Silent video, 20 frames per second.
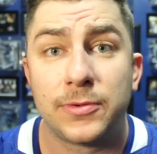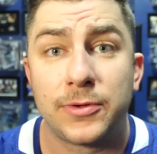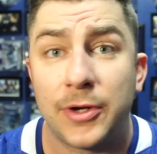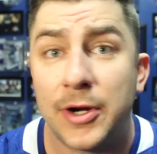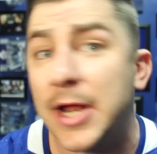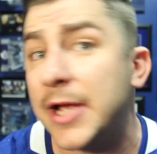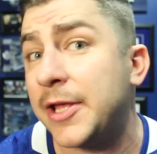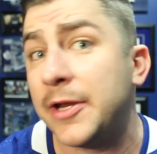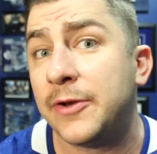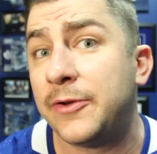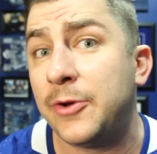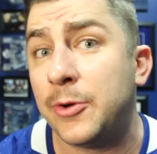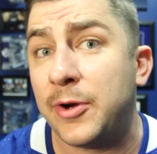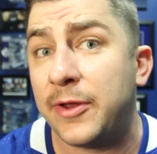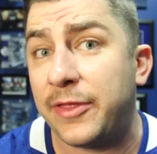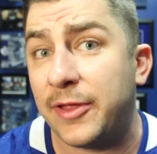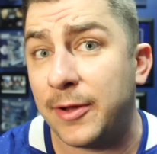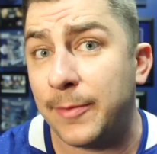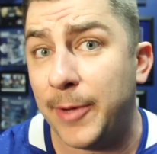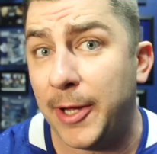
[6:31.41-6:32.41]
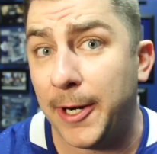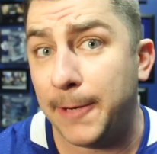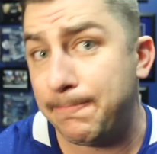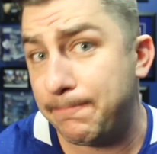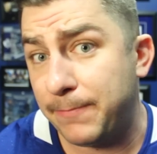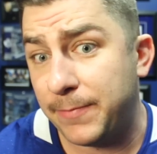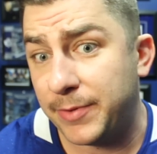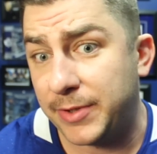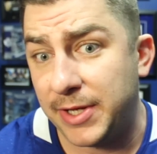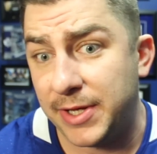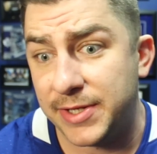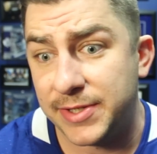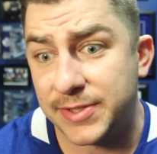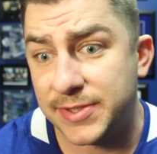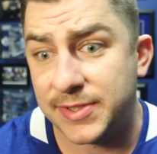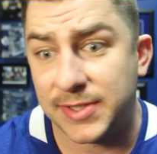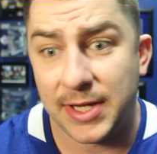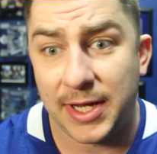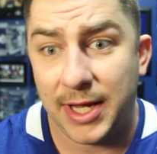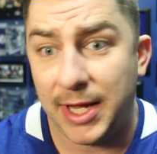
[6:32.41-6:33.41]
they're not going to do anything about it
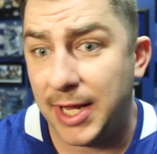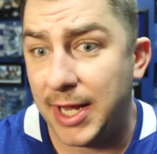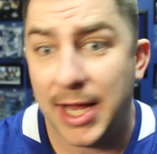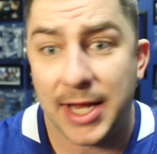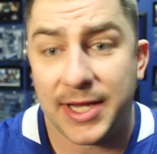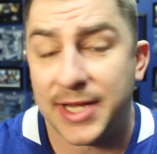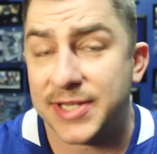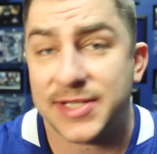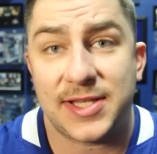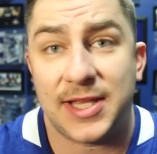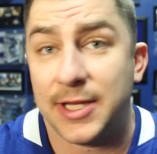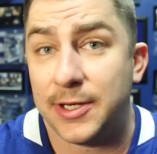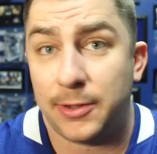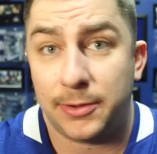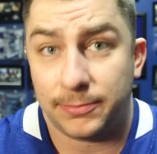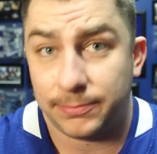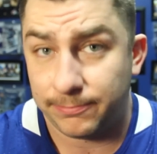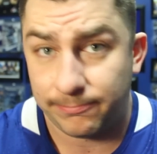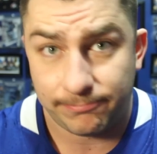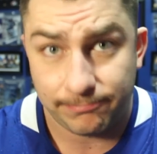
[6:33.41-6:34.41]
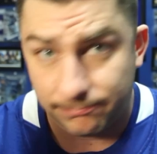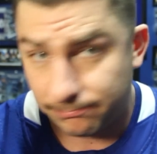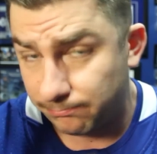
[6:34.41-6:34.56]
because uh, I guess they don't